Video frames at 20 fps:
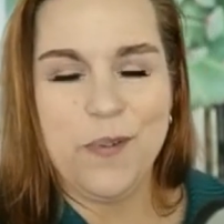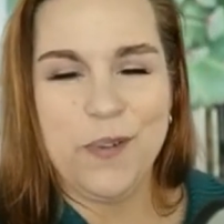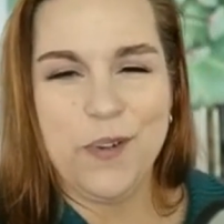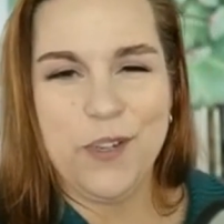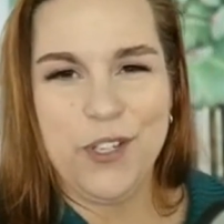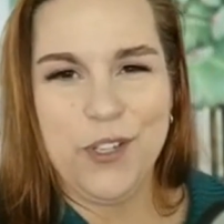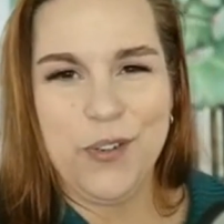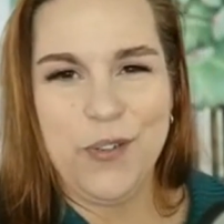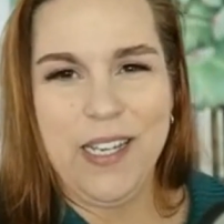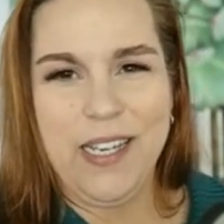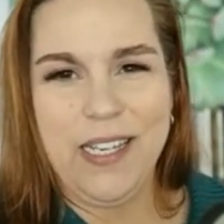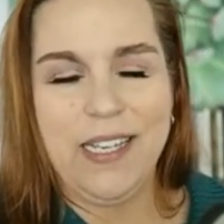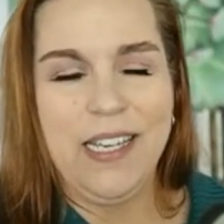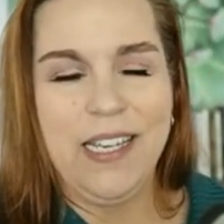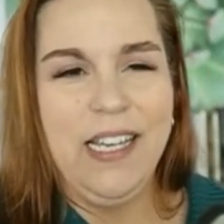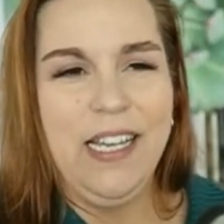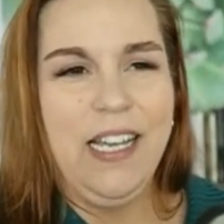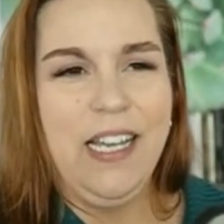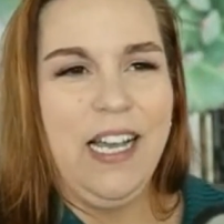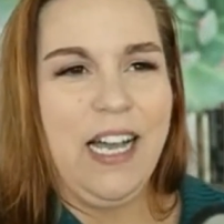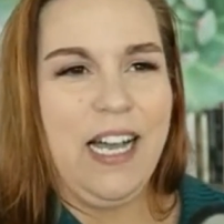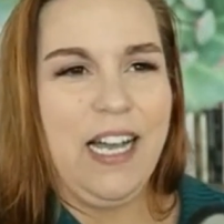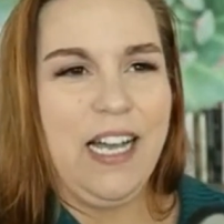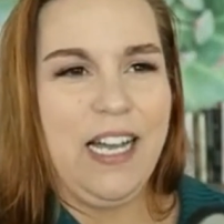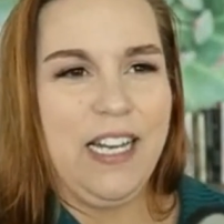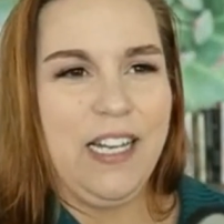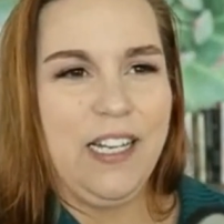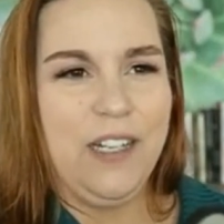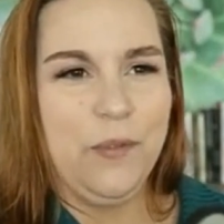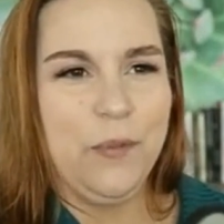were doing
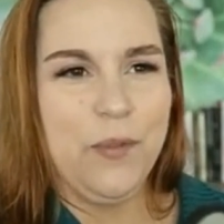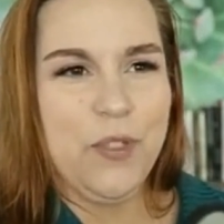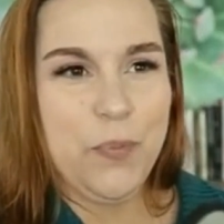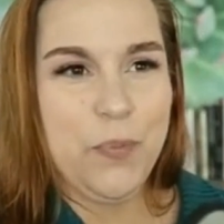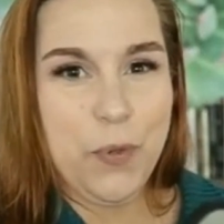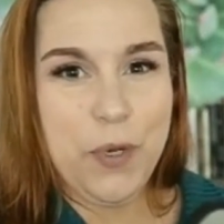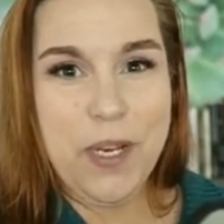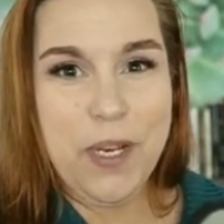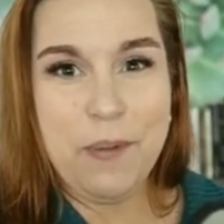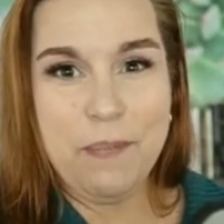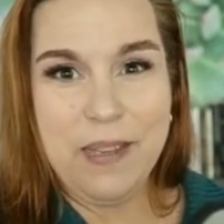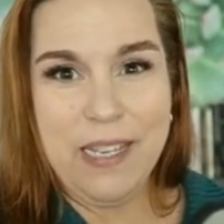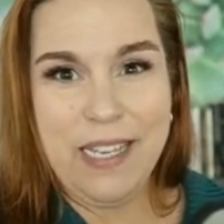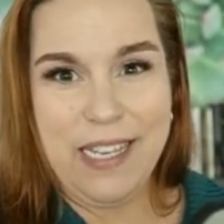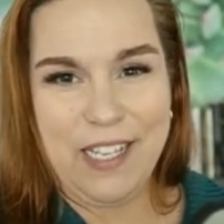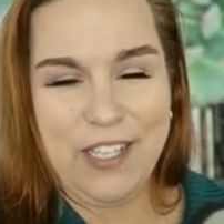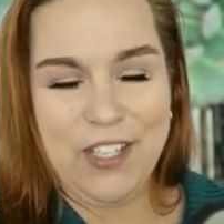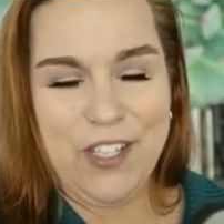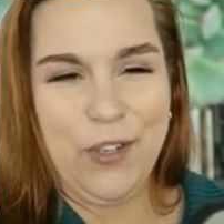was pretty big.